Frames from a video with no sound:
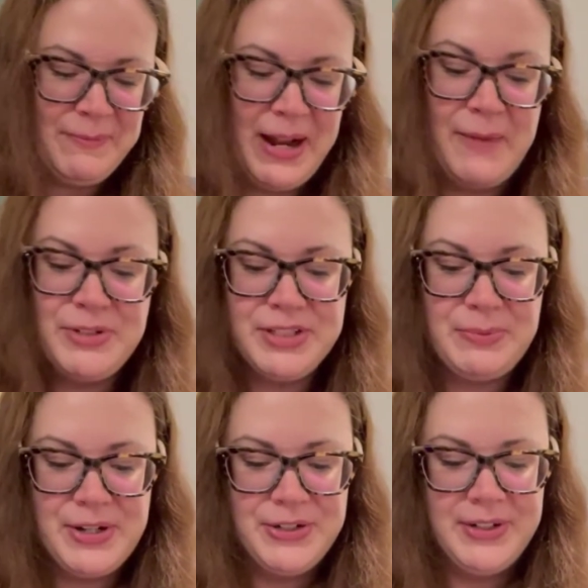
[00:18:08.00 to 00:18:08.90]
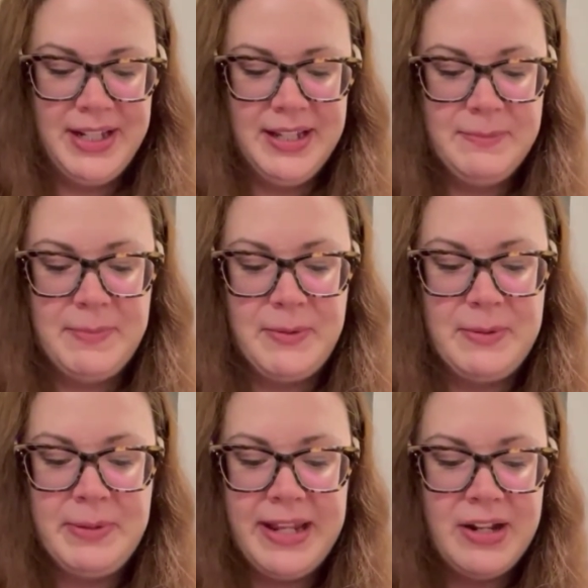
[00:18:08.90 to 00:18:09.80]
But I'm just wondering. But
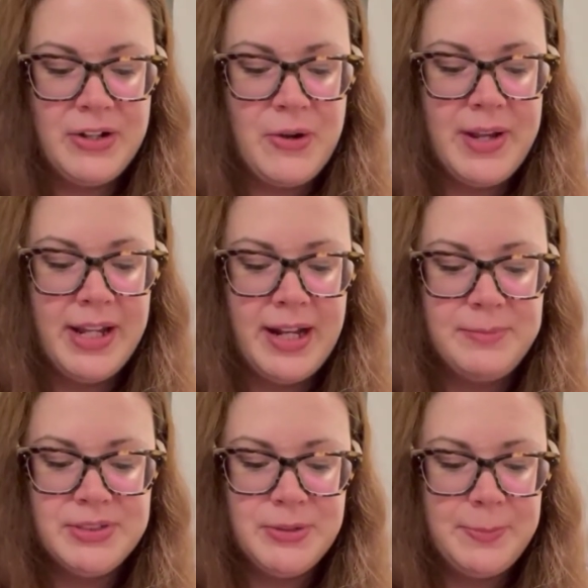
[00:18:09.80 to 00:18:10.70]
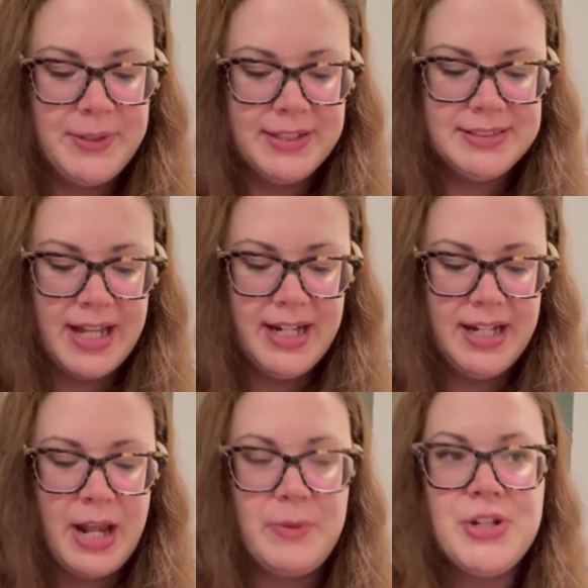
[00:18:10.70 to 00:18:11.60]
we plan on going and I'm super
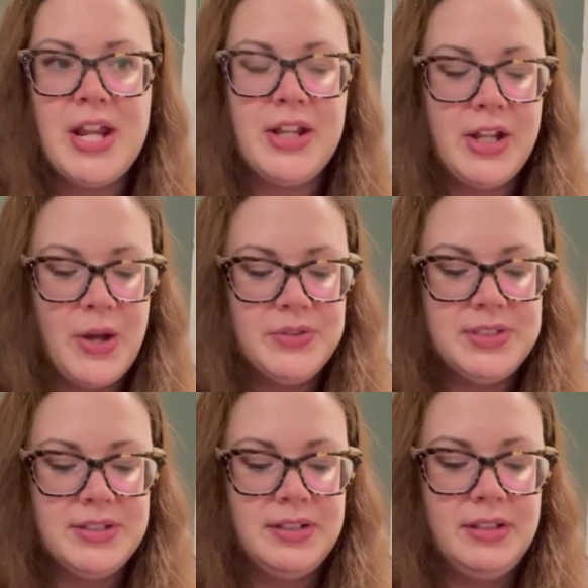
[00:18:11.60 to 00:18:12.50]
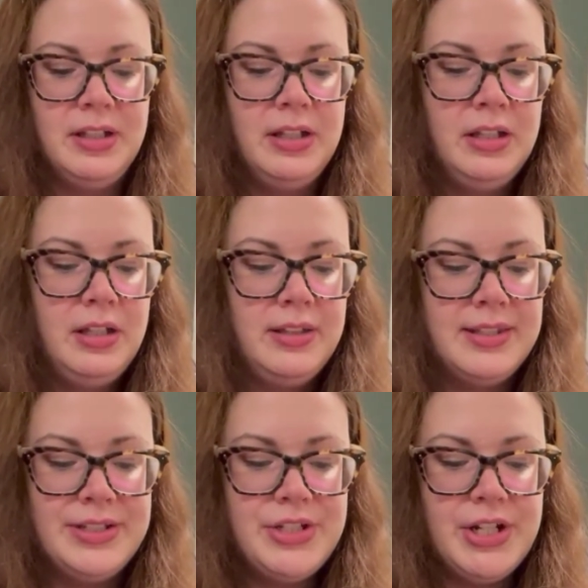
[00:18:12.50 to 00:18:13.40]
excited. I wish I could go to
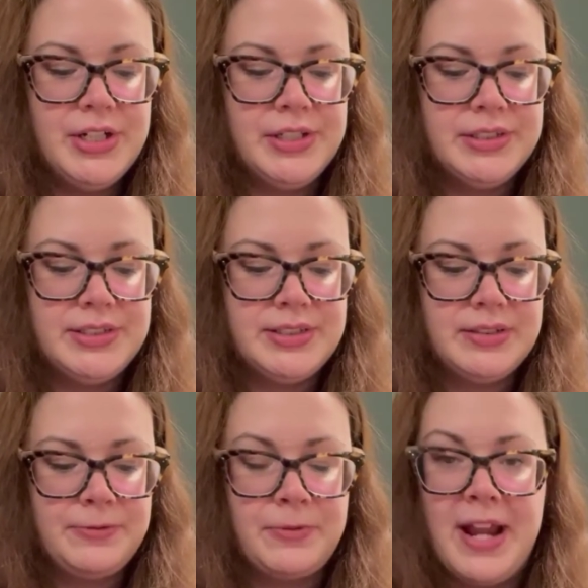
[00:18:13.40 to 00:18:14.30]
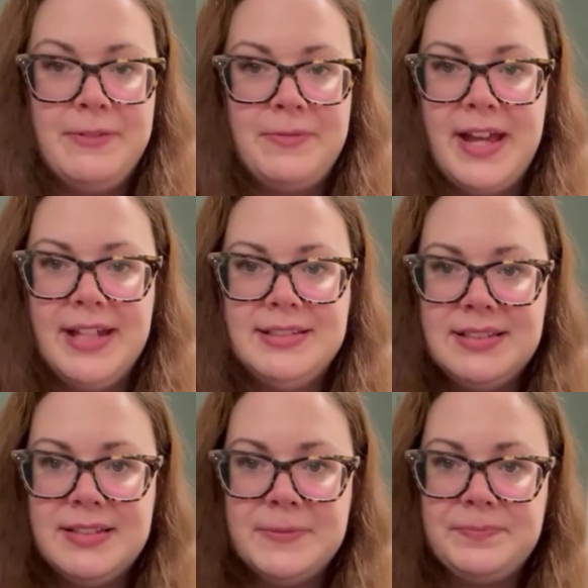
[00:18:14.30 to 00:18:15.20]
this year's Fright
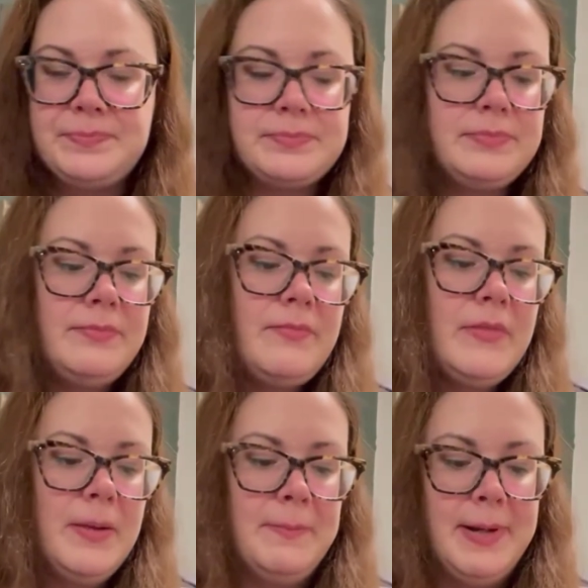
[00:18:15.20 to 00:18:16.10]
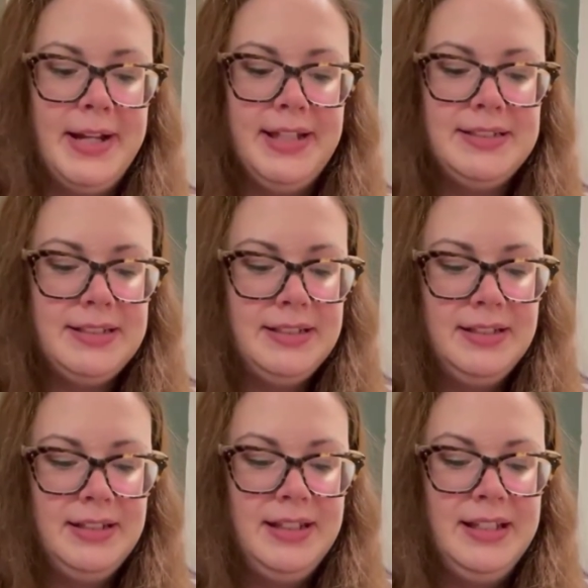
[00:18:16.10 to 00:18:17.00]
Fest,
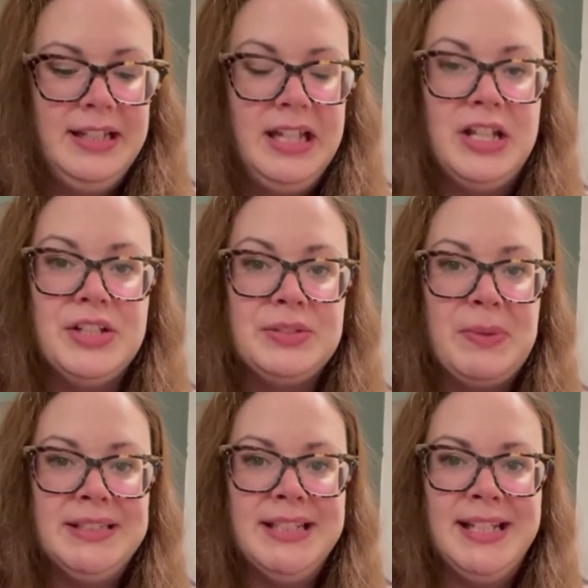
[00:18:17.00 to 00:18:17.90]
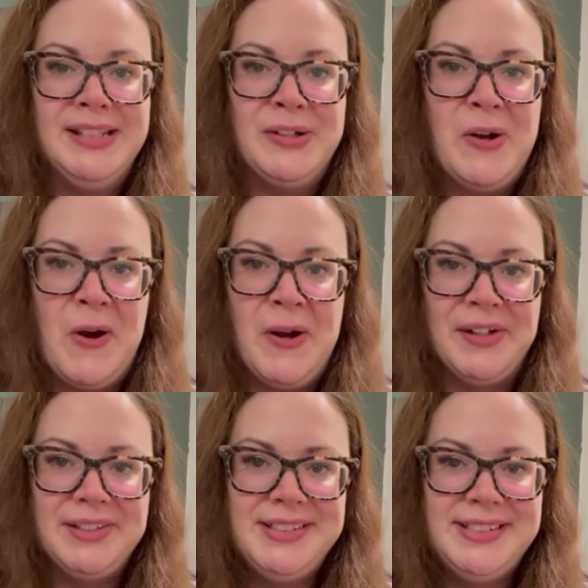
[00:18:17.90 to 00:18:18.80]
but it just wasn't in the
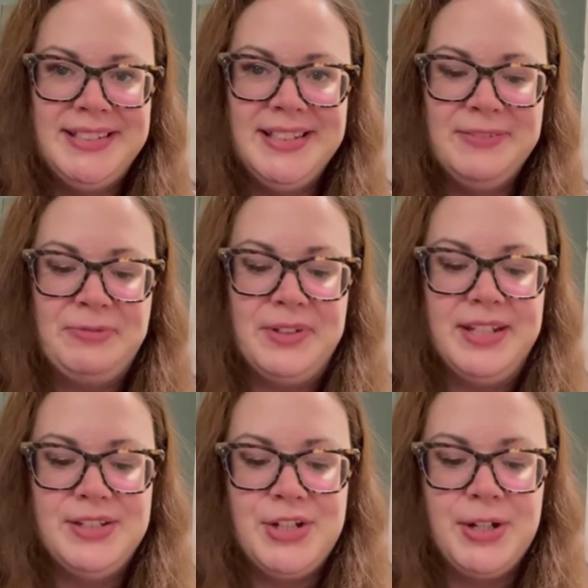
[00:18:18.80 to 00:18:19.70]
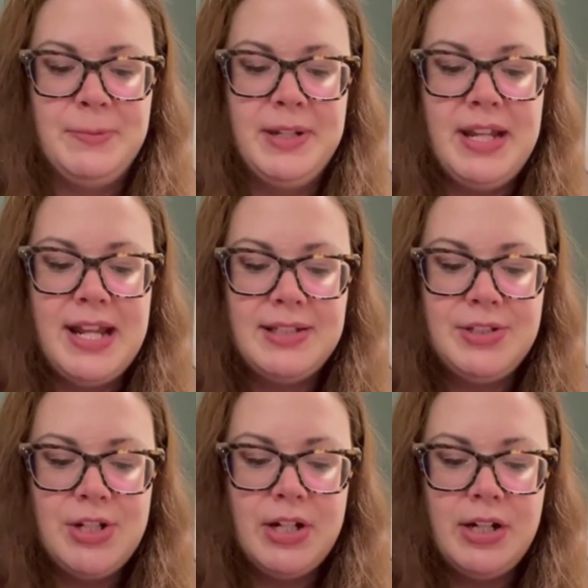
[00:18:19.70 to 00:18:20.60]
cards for this year. But
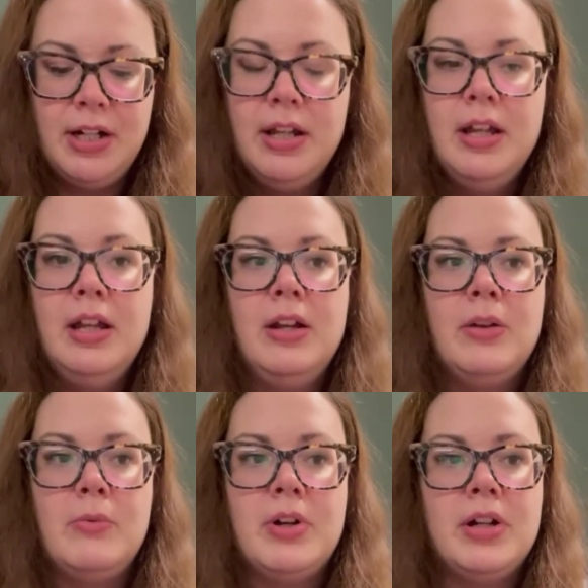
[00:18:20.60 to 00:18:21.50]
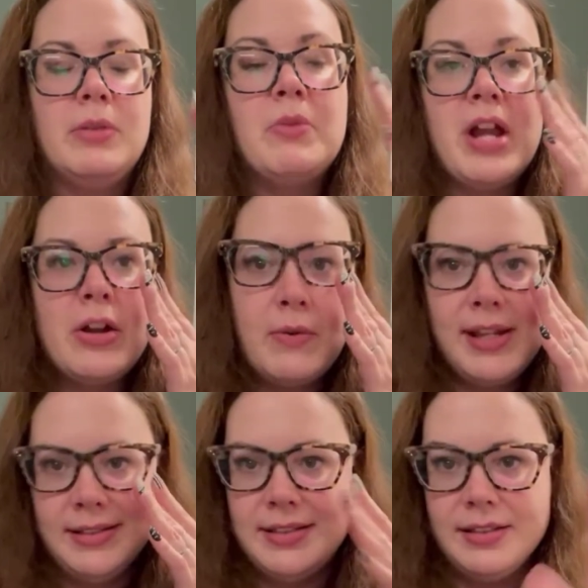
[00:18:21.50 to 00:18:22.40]
next year, we're not
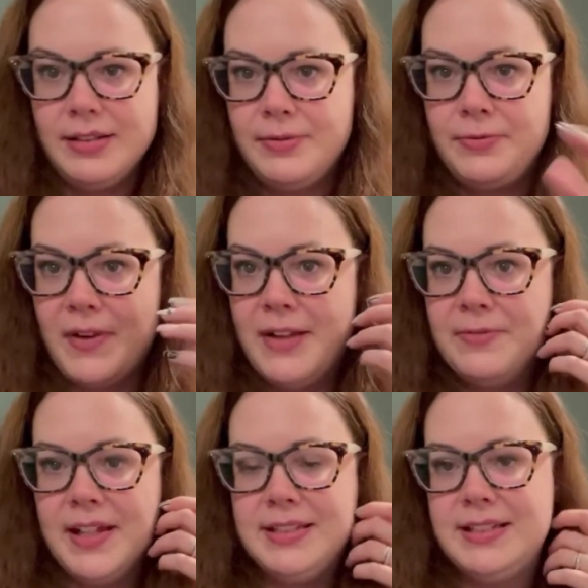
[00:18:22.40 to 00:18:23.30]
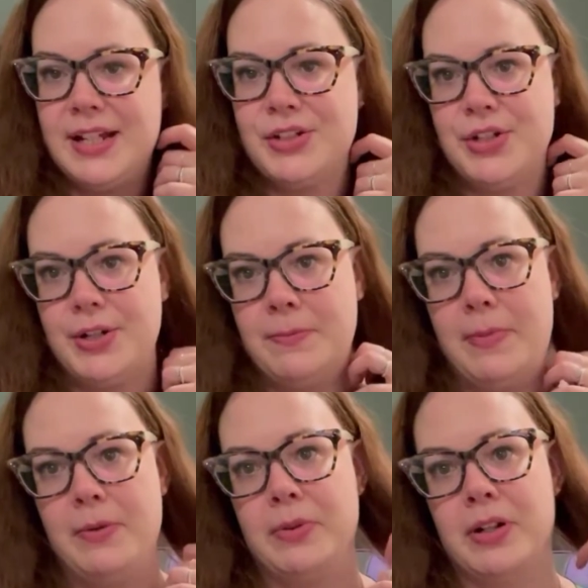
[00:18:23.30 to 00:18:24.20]
going to Fright Fest next year,
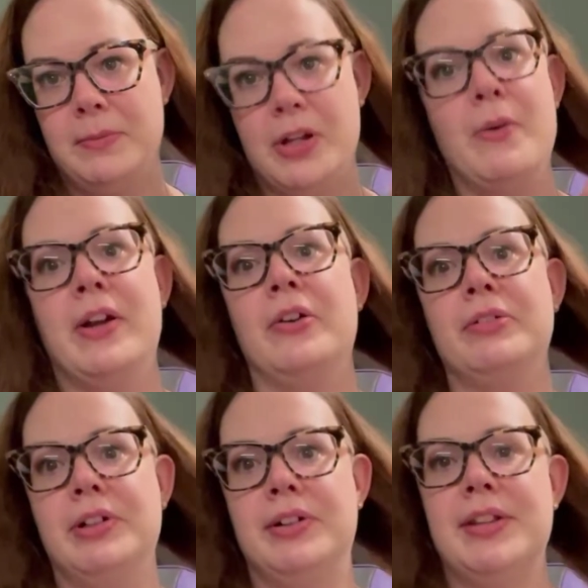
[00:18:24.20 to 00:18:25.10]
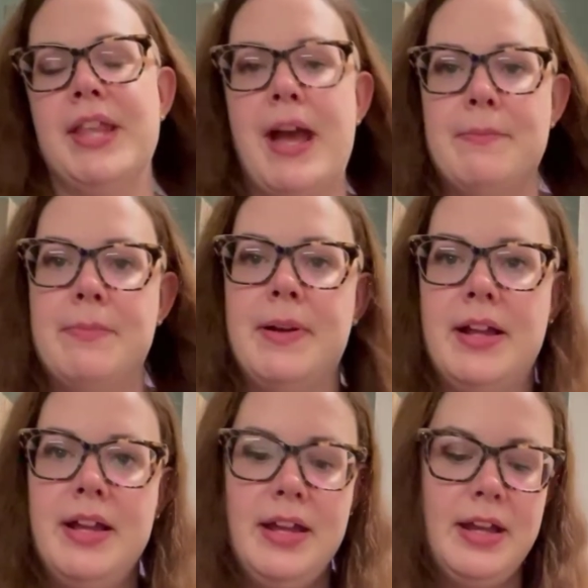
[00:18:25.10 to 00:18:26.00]
but we're going to be going earlier than that.
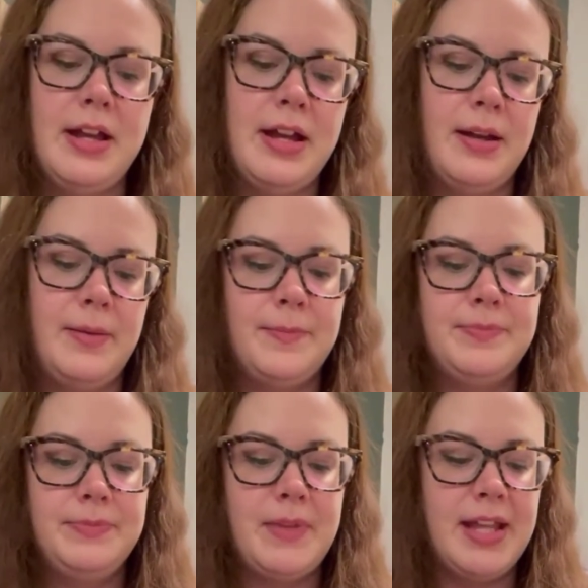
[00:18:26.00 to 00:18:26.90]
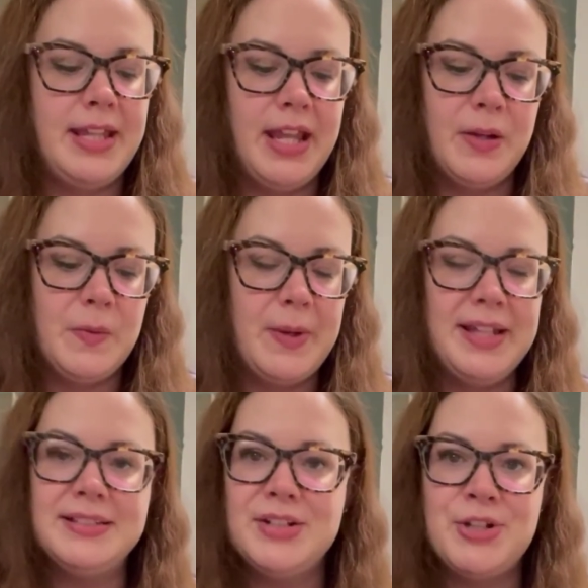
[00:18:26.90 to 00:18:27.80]
But I can't
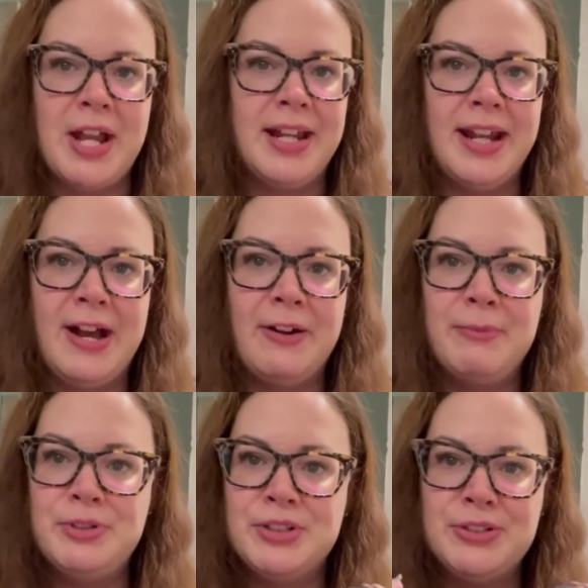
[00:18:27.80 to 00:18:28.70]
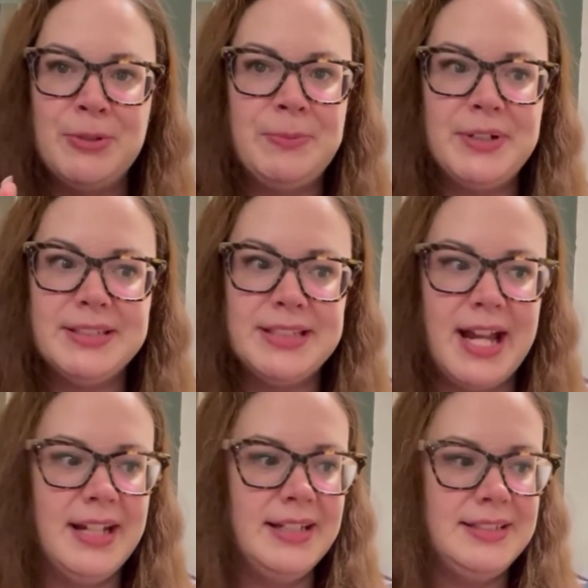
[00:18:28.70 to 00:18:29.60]
wait to check it out. I'm just super
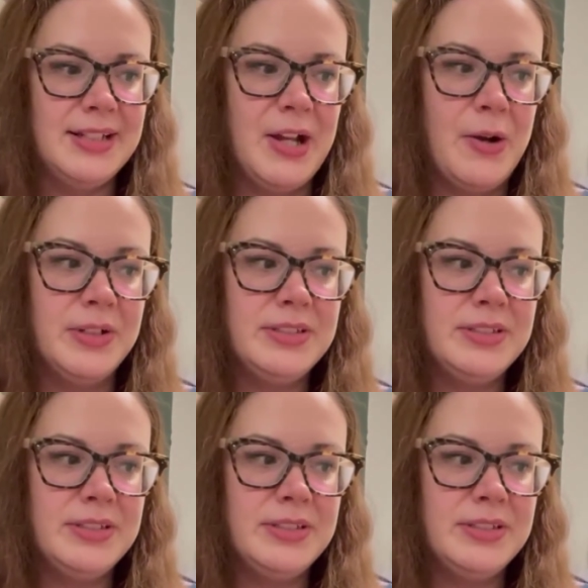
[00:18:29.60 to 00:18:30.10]
excited to go.